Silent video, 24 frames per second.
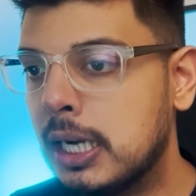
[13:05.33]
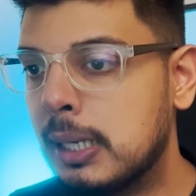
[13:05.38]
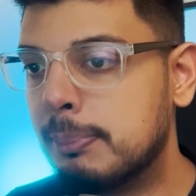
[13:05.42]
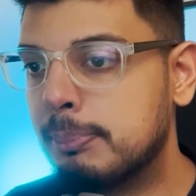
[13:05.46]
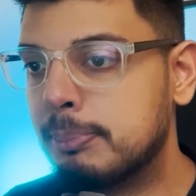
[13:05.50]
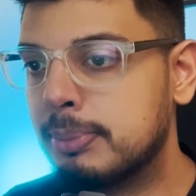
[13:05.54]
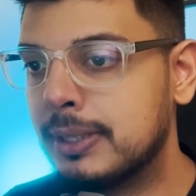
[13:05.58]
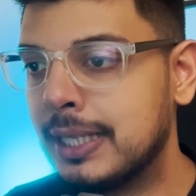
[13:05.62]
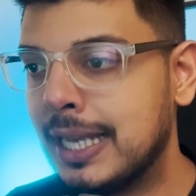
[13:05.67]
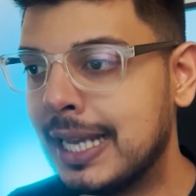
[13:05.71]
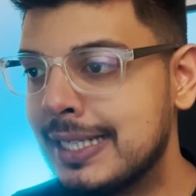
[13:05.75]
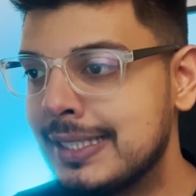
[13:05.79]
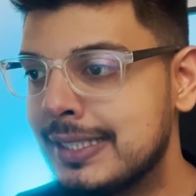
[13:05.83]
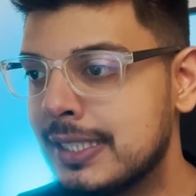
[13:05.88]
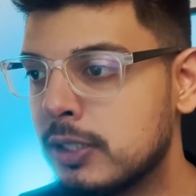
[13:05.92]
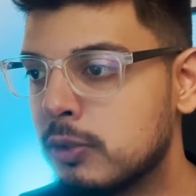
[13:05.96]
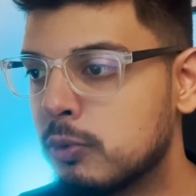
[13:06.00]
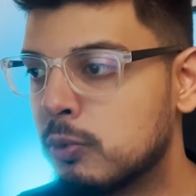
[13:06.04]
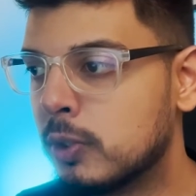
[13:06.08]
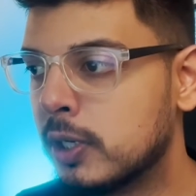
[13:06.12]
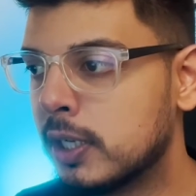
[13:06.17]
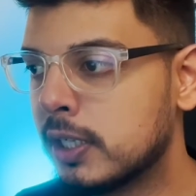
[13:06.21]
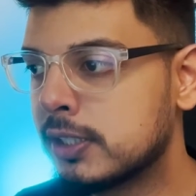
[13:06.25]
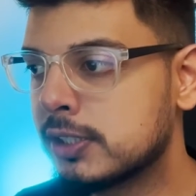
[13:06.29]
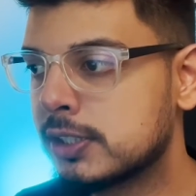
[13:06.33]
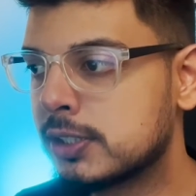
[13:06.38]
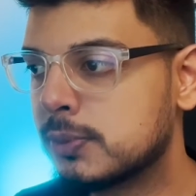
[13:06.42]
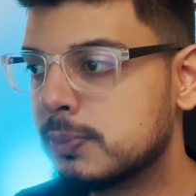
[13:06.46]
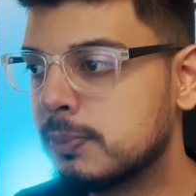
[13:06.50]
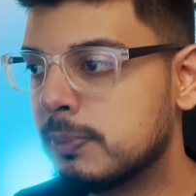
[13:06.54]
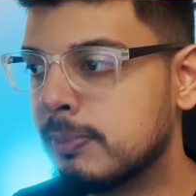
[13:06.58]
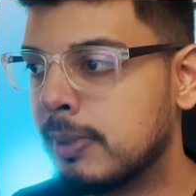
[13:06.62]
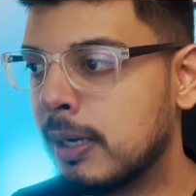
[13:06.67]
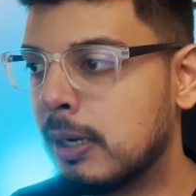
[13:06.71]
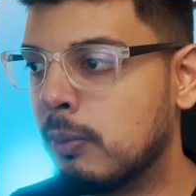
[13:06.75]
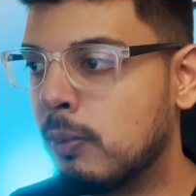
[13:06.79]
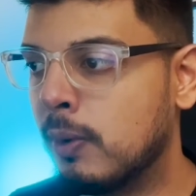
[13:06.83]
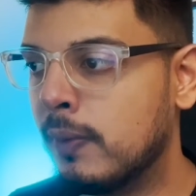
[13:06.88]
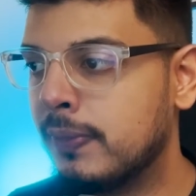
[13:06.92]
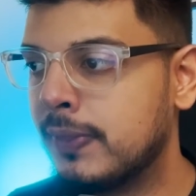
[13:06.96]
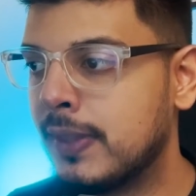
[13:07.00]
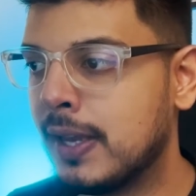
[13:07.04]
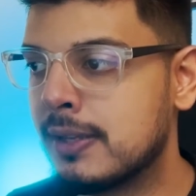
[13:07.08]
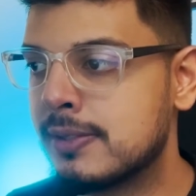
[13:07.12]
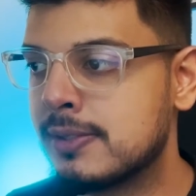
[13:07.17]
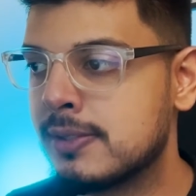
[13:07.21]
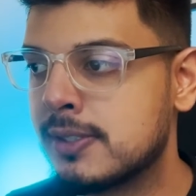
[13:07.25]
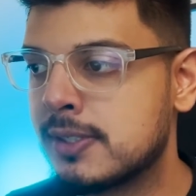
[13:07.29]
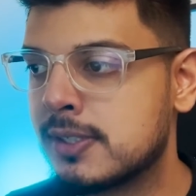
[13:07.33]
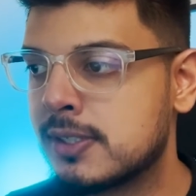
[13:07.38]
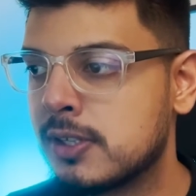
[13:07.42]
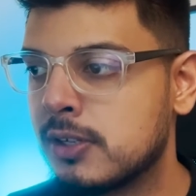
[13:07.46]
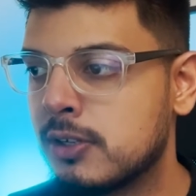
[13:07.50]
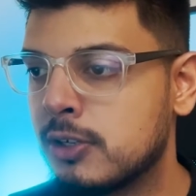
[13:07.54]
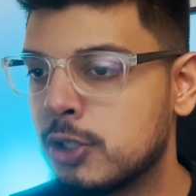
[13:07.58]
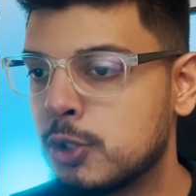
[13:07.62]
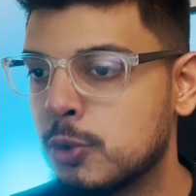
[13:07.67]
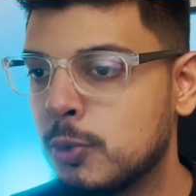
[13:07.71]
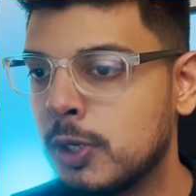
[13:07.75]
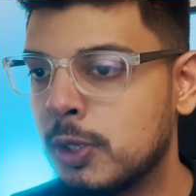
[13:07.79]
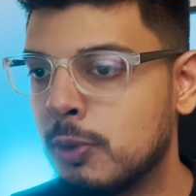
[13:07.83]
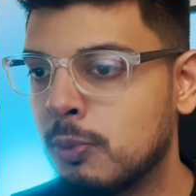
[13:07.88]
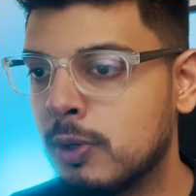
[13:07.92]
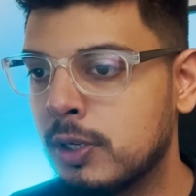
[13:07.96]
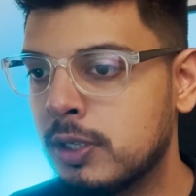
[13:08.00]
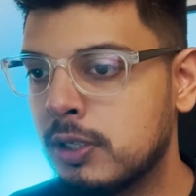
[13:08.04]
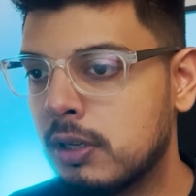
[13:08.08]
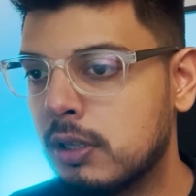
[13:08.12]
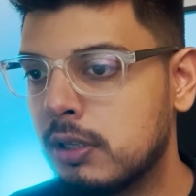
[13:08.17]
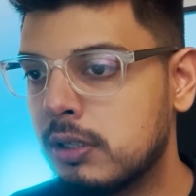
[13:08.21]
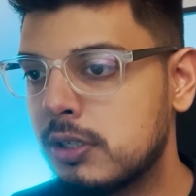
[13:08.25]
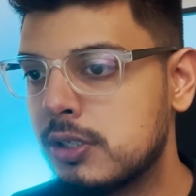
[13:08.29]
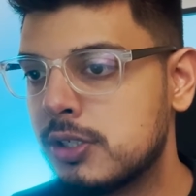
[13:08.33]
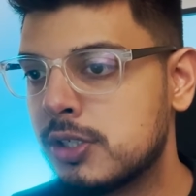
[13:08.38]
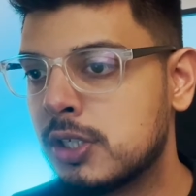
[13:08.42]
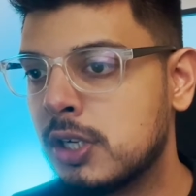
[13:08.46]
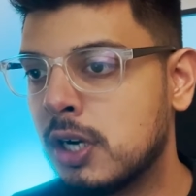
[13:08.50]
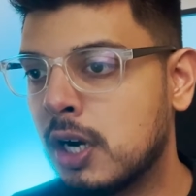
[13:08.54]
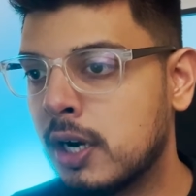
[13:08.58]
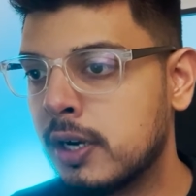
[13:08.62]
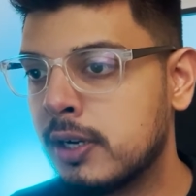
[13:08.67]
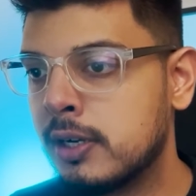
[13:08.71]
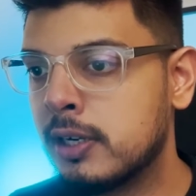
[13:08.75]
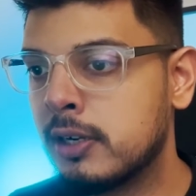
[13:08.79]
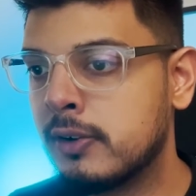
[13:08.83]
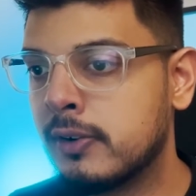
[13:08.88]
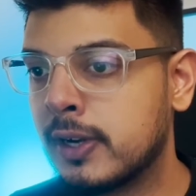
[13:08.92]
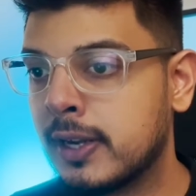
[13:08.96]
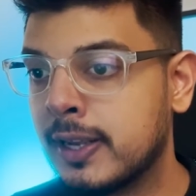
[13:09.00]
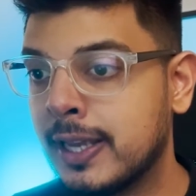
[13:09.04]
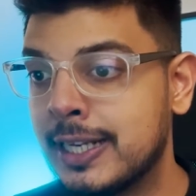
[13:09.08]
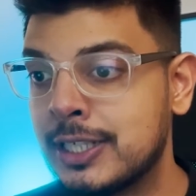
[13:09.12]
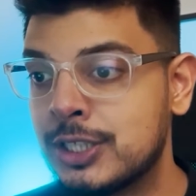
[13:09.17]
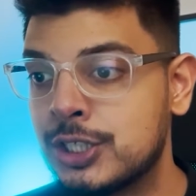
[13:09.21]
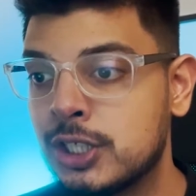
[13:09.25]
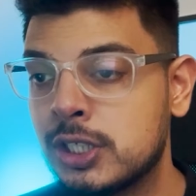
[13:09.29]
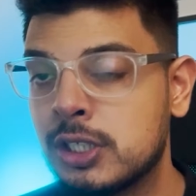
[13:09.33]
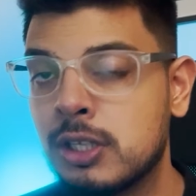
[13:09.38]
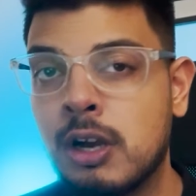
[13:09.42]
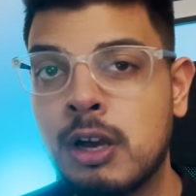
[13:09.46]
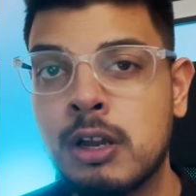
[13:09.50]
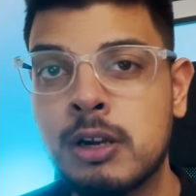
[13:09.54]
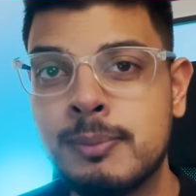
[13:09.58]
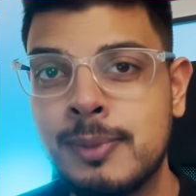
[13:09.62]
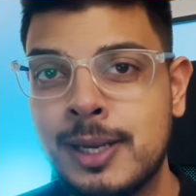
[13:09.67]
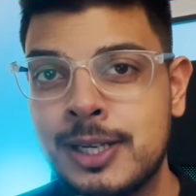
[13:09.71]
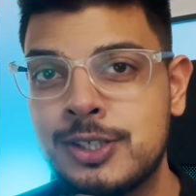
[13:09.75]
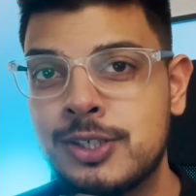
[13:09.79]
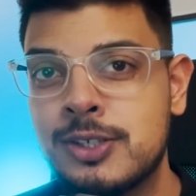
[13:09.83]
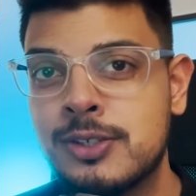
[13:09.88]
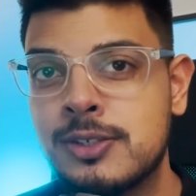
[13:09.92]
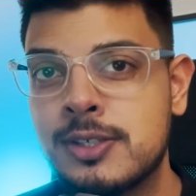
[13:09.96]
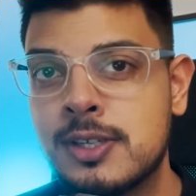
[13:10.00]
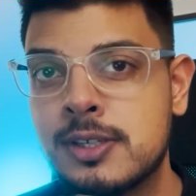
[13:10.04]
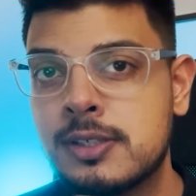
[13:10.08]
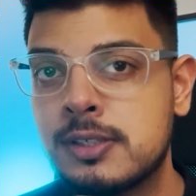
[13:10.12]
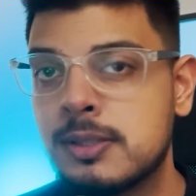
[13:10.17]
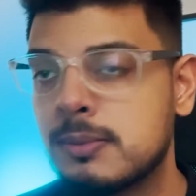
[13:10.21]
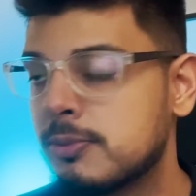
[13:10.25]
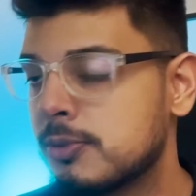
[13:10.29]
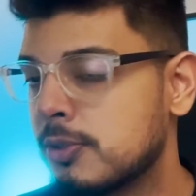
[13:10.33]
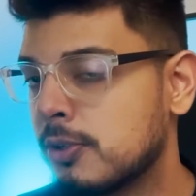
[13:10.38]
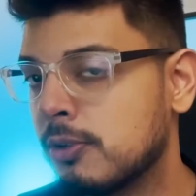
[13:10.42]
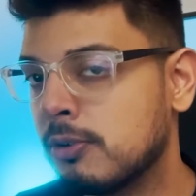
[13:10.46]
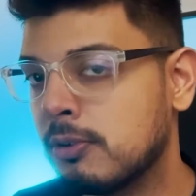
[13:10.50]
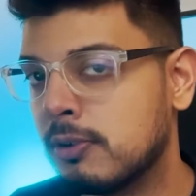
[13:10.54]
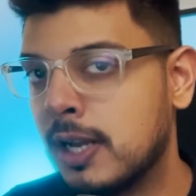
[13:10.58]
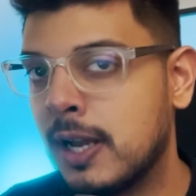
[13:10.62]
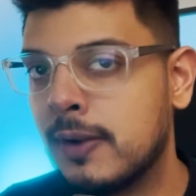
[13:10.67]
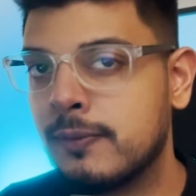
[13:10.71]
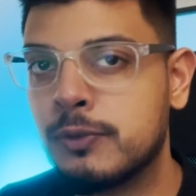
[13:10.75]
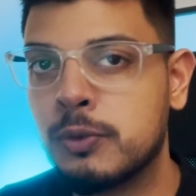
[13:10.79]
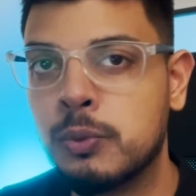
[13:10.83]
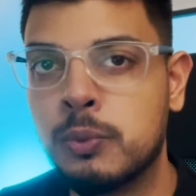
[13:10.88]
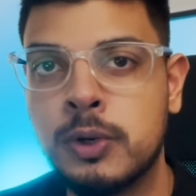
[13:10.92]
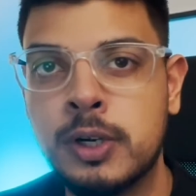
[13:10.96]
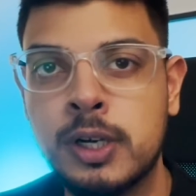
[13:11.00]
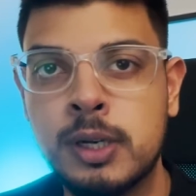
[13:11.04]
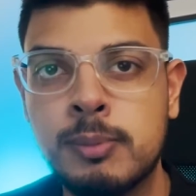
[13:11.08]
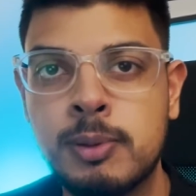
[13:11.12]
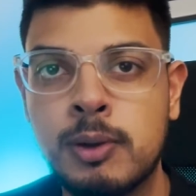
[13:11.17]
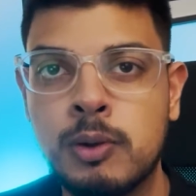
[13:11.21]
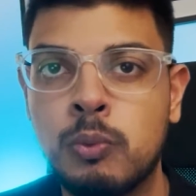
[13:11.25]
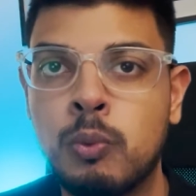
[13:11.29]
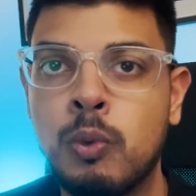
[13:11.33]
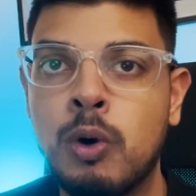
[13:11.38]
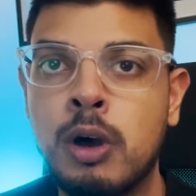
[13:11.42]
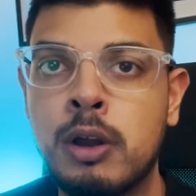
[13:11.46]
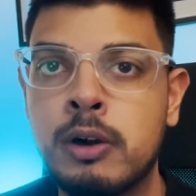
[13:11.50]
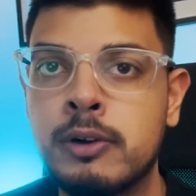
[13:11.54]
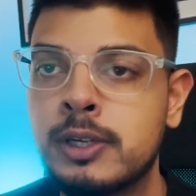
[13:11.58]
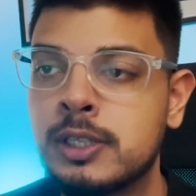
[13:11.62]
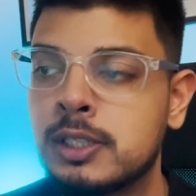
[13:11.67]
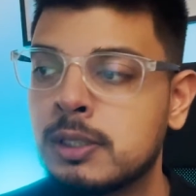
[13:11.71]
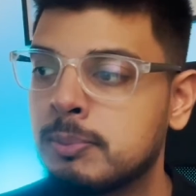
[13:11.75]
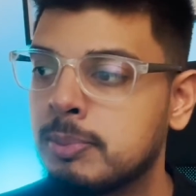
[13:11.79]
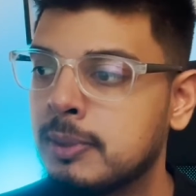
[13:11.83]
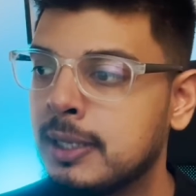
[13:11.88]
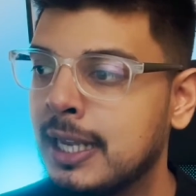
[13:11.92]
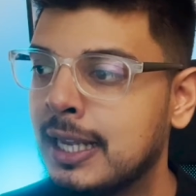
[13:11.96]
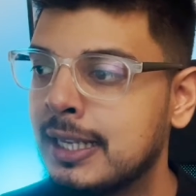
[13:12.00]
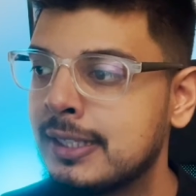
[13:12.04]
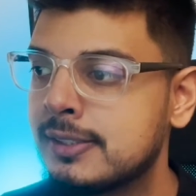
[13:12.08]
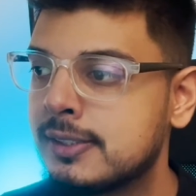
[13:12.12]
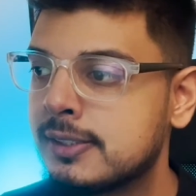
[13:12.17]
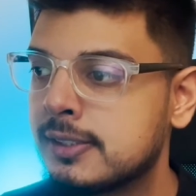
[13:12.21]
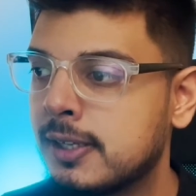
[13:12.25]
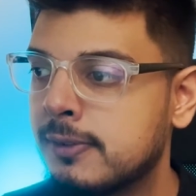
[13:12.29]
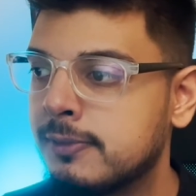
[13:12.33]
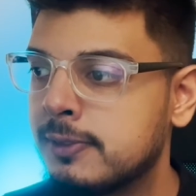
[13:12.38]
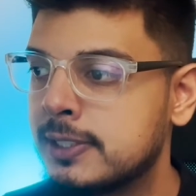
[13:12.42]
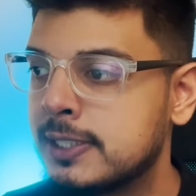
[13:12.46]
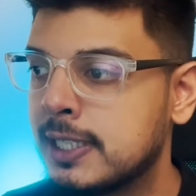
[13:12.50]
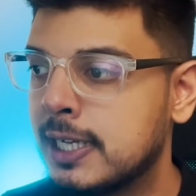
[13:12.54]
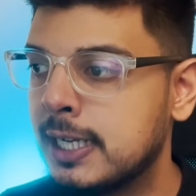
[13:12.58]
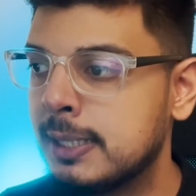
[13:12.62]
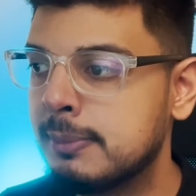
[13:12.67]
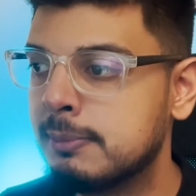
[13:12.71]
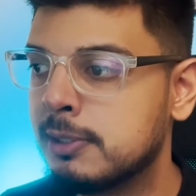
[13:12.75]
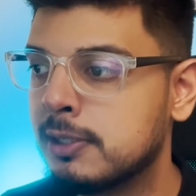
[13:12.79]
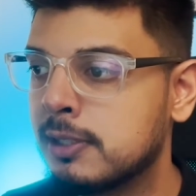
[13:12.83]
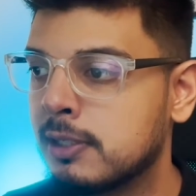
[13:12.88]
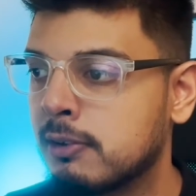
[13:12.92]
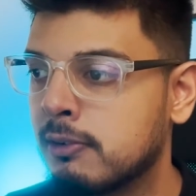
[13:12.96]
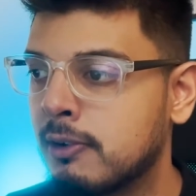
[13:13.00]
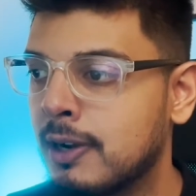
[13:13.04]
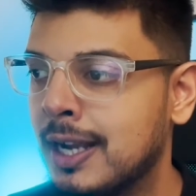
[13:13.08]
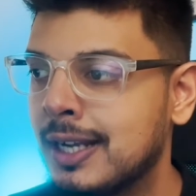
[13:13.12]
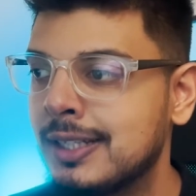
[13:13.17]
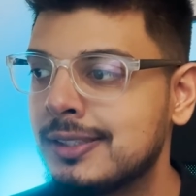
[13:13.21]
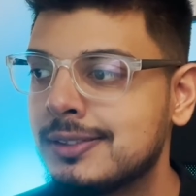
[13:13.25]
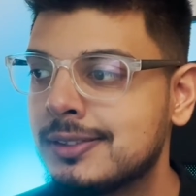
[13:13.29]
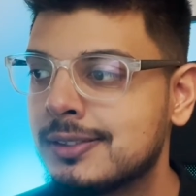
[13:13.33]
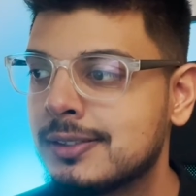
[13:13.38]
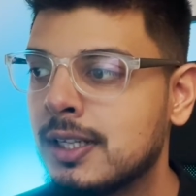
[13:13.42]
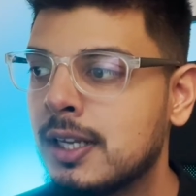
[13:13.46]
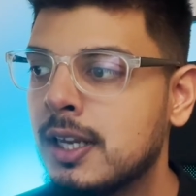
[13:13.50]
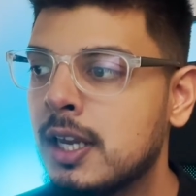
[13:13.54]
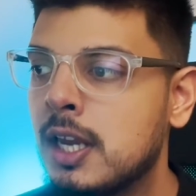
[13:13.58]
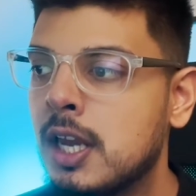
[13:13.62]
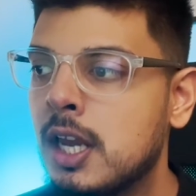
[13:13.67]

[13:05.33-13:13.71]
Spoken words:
planting works, about $1,621. Garden irrigation and automation system, so you don't have to worry about watering the plants every time in the grass.